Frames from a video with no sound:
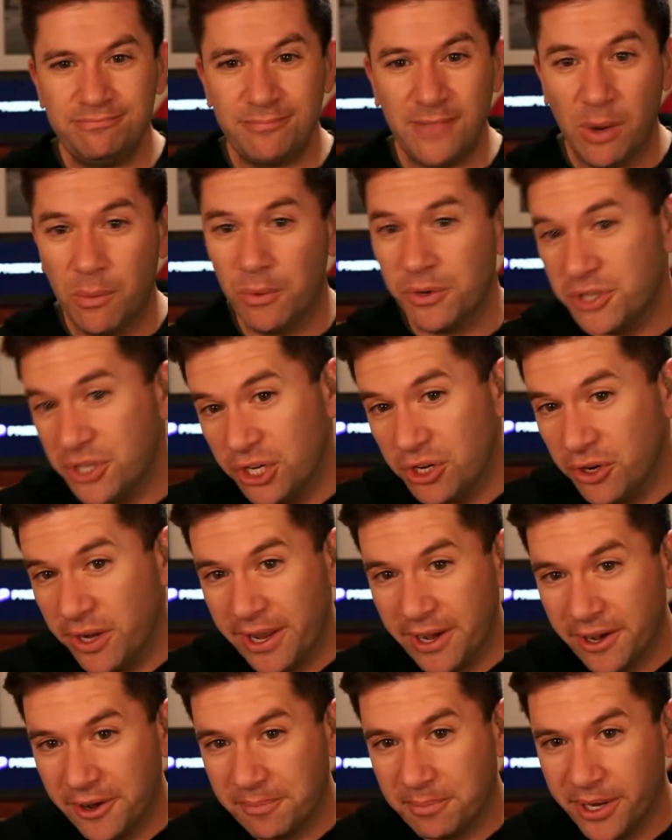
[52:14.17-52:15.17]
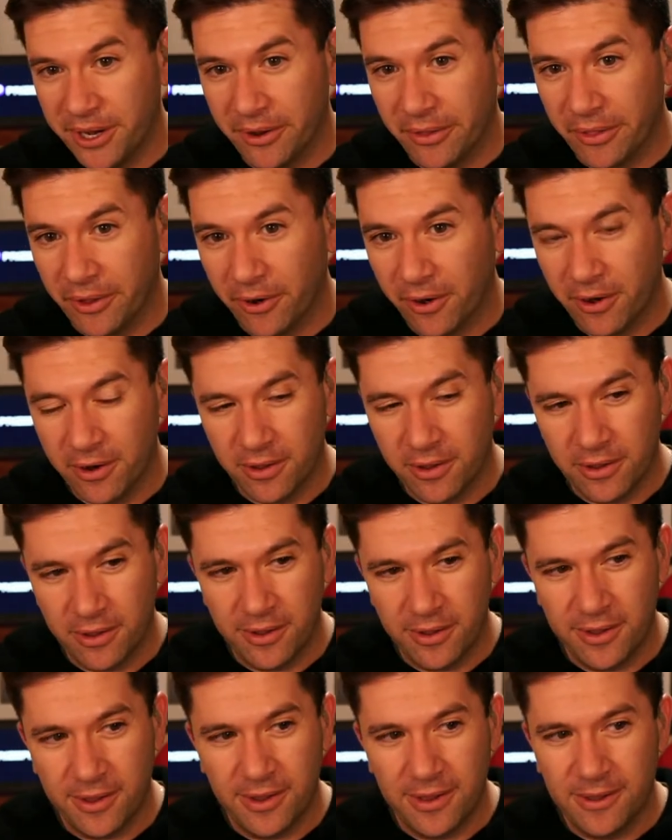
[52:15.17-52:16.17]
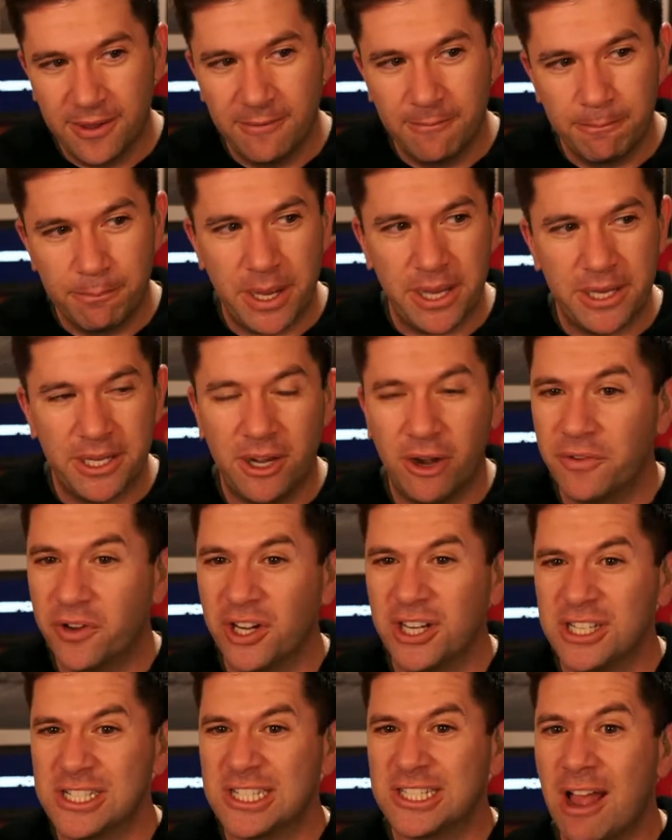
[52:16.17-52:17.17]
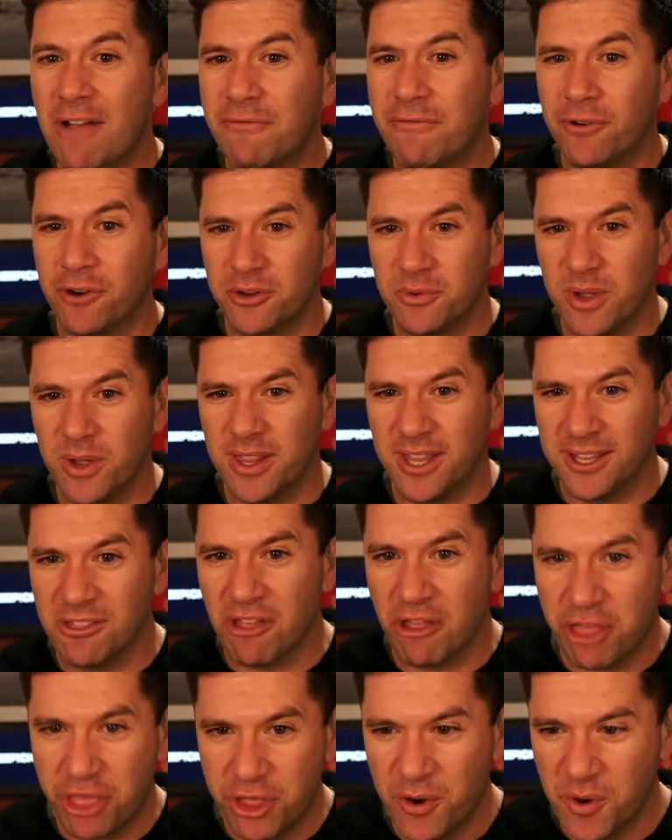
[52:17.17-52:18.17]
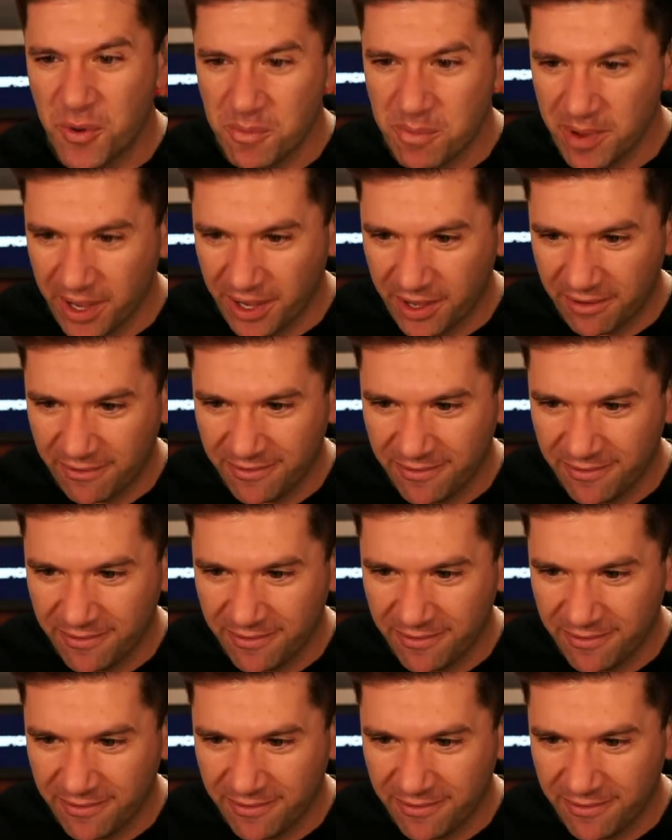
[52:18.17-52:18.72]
Which you can get a good player there. But, if you're going to suffer, you want like the third pick.